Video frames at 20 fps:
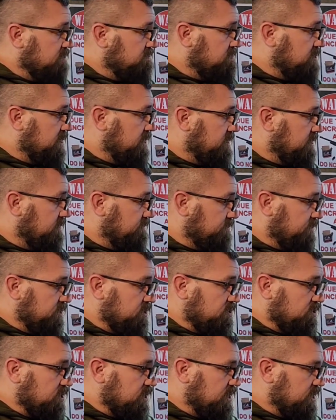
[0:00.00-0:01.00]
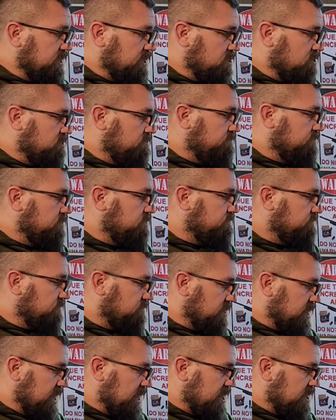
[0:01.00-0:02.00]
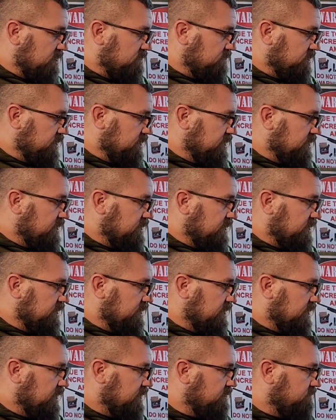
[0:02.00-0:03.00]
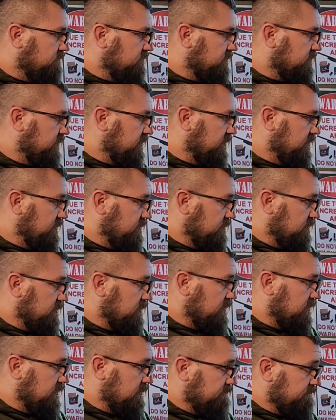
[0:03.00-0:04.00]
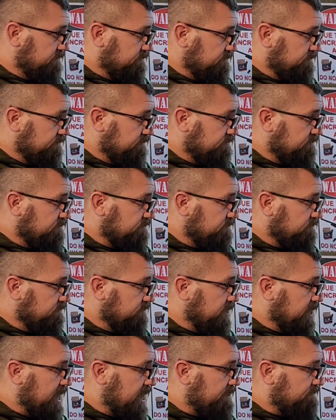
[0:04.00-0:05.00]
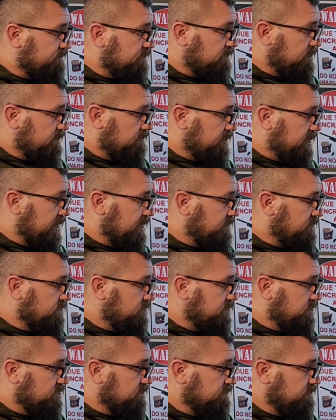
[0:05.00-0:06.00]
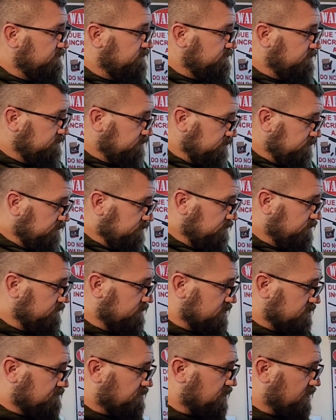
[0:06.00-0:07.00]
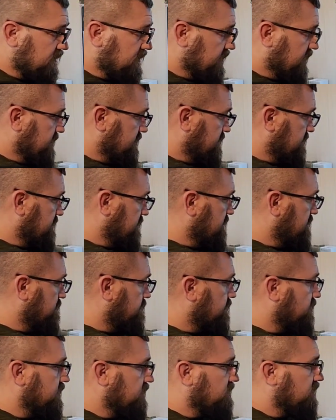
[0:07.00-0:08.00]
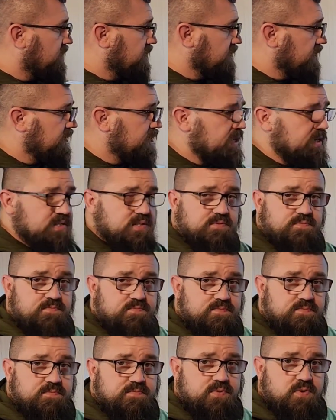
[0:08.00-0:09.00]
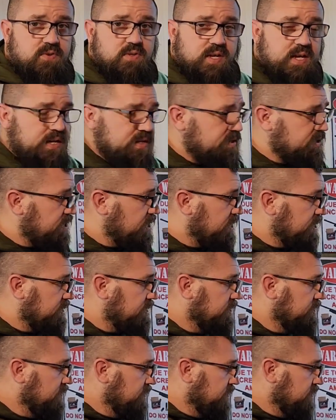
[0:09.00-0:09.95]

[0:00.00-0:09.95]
But if you're going to go move around and hunt with it, not from a bench, it's a pretty long gun. It's a full length gun.